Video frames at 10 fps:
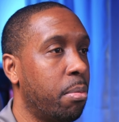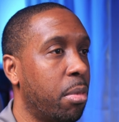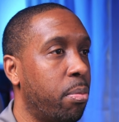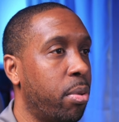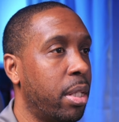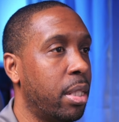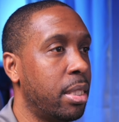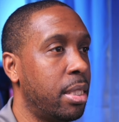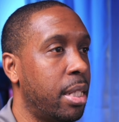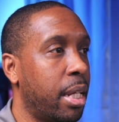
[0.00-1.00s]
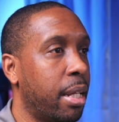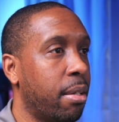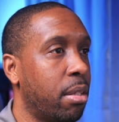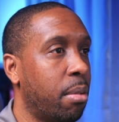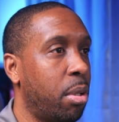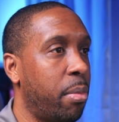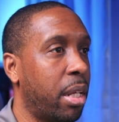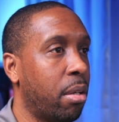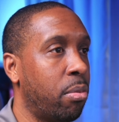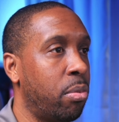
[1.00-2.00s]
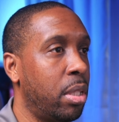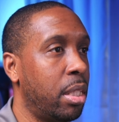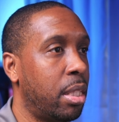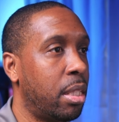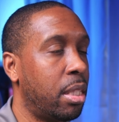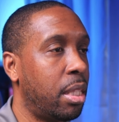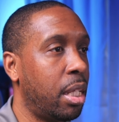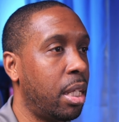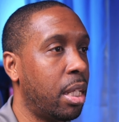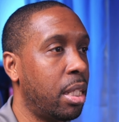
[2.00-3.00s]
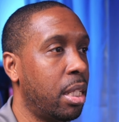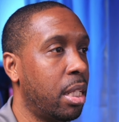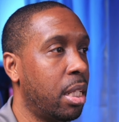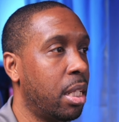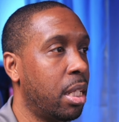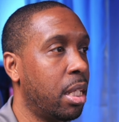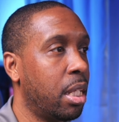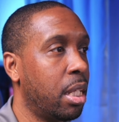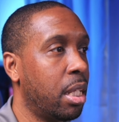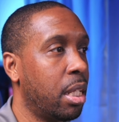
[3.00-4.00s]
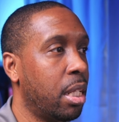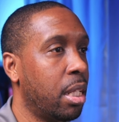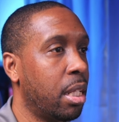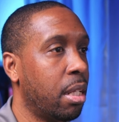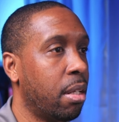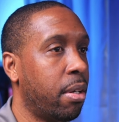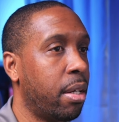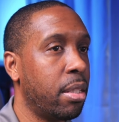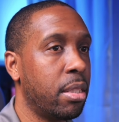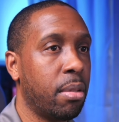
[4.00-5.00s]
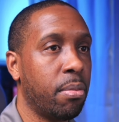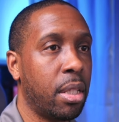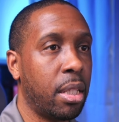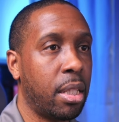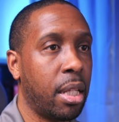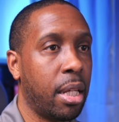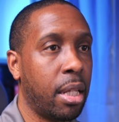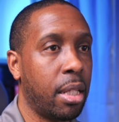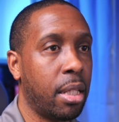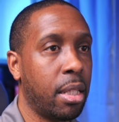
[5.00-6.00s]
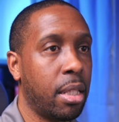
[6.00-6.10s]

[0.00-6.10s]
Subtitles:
I'm going to bring this down. I'm going to make it really thin. All right, something like that.